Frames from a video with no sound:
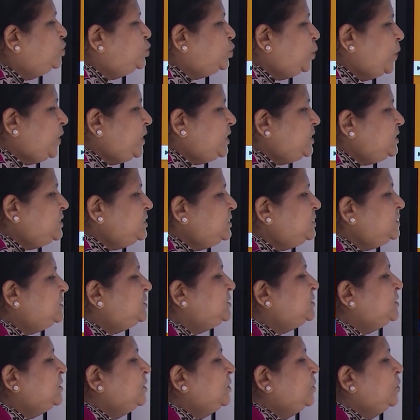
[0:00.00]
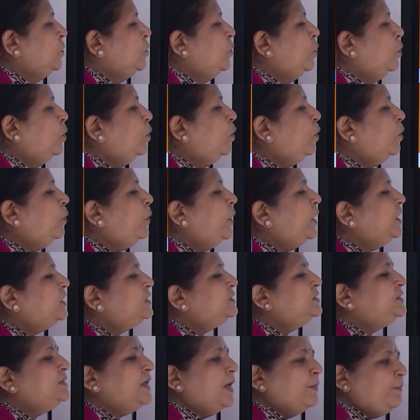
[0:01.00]
Twins who were
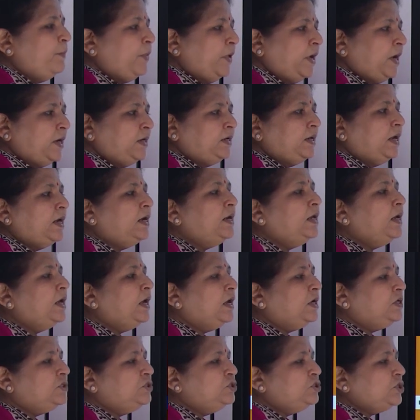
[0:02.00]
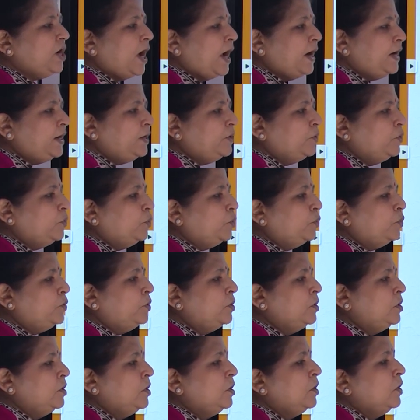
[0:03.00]
separated in
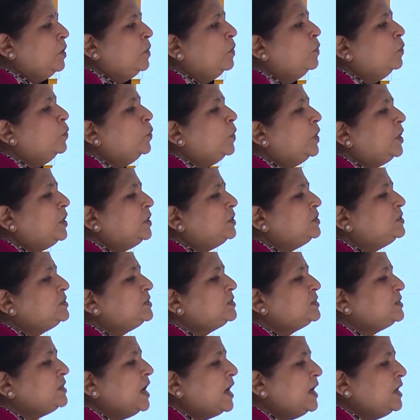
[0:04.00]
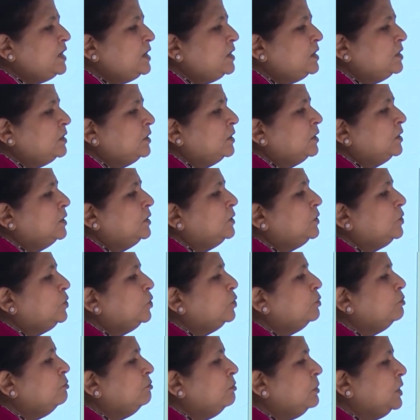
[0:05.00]
childhood were stunned
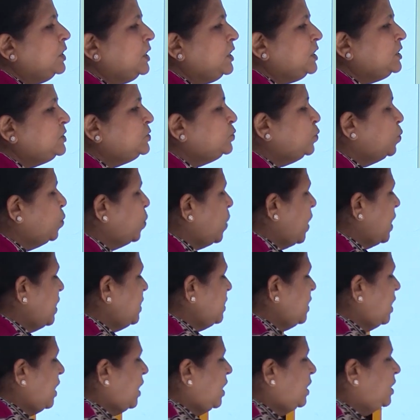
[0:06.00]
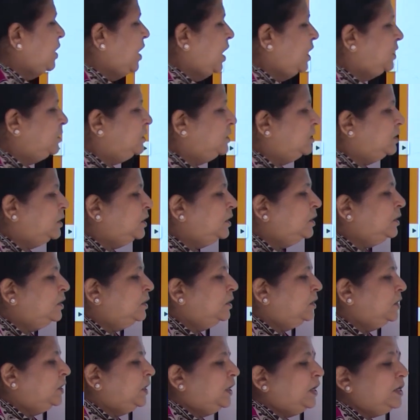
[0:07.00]
to meet one another
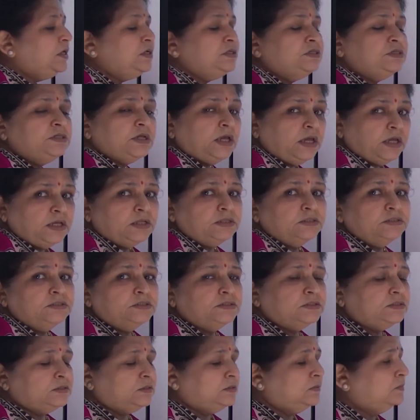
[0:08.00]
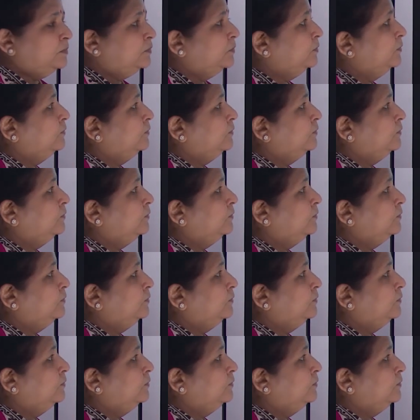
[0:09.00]
in teens.